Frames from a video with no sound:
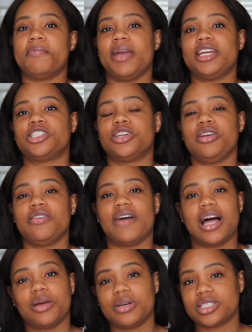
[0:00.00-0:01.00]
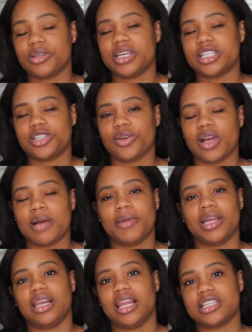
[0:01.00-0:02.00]
Make sure you follow us on Instagram
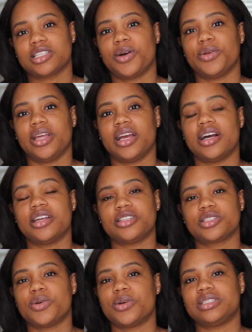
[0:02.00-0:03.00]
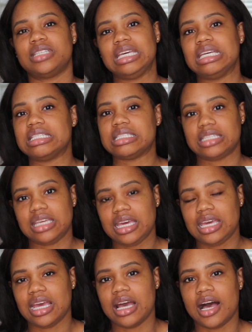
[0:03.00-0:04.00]
at Let's Go
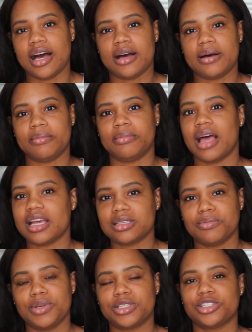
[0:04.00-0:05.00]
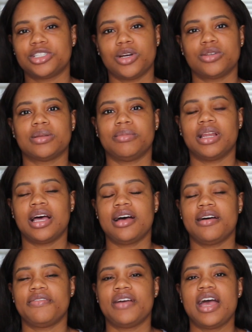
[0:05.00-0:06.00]
There_TNZ. Like some pictures, show some
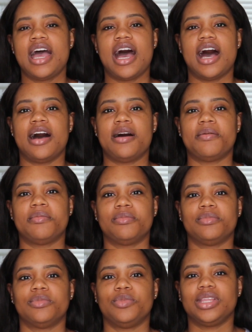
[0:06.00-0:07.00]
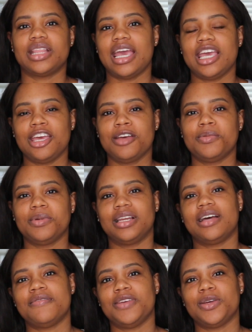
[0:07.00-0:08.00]
love. We thank you, we
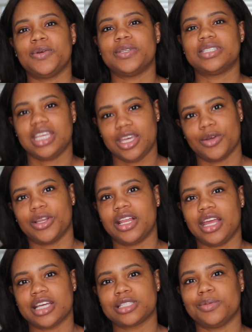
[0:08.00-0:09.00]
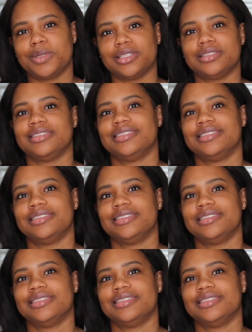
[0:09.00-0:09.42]
love you. See you on the next one.